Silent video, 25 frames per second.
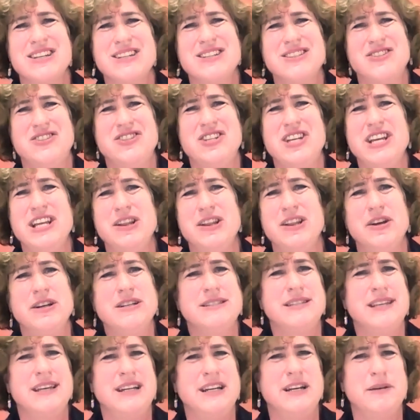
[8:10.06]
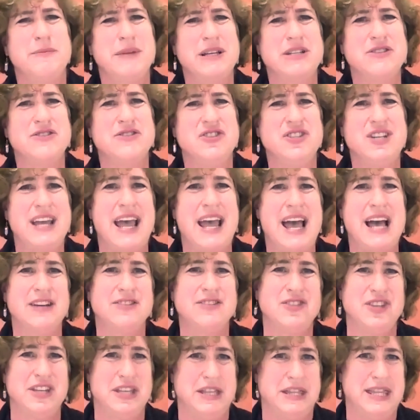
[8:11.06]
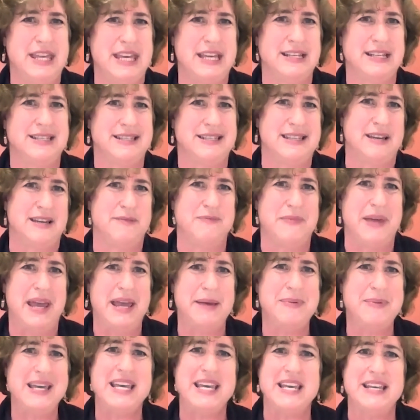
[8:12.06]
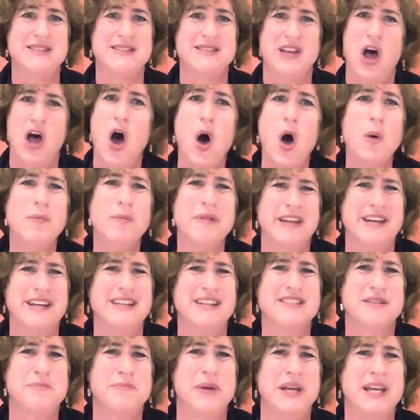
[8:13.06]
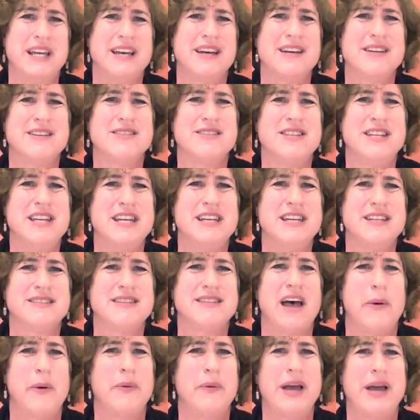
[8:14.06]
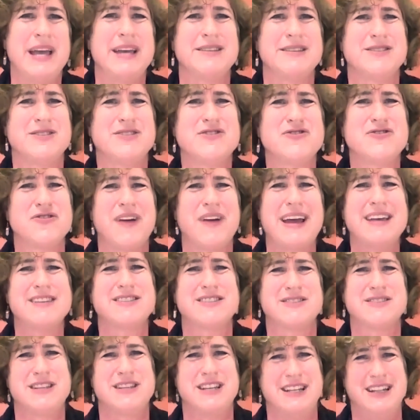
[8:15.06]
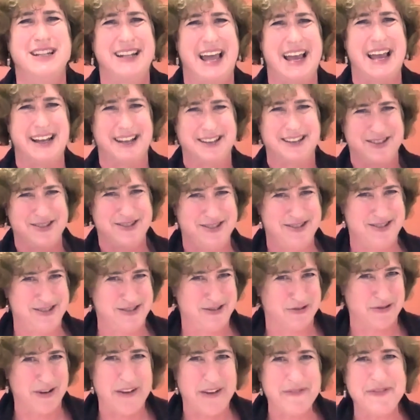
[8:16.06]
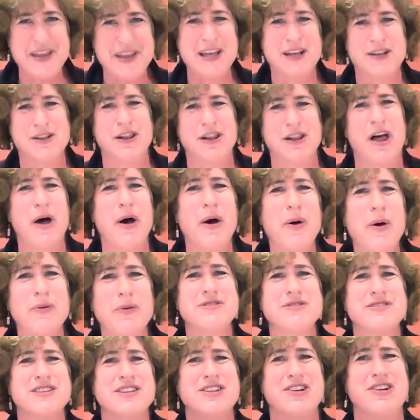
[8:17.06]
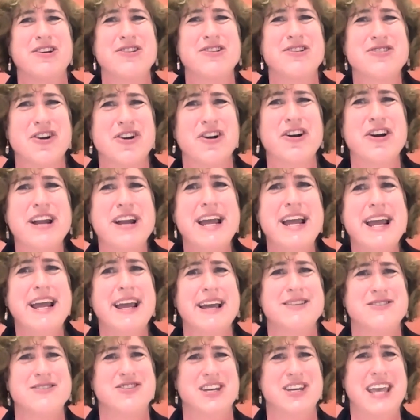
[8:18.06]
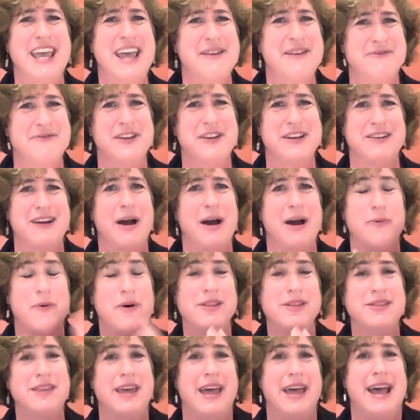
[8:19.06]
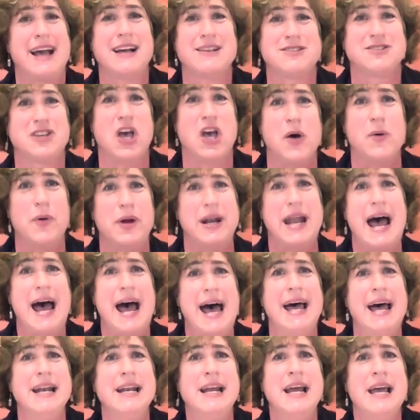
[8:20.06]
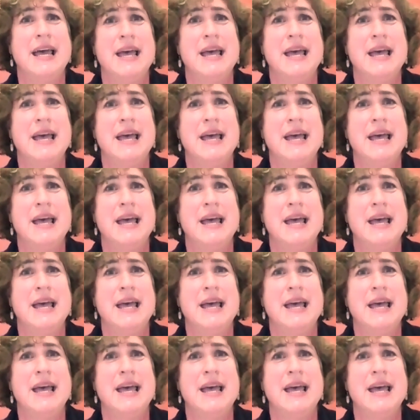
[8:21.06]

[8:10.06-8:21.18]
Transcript: she looks at him and she actually thinks that maybe he's homeless because he's always dressed in like scruffy clothes and they're dirty, and she can't figure out what the heck's going on.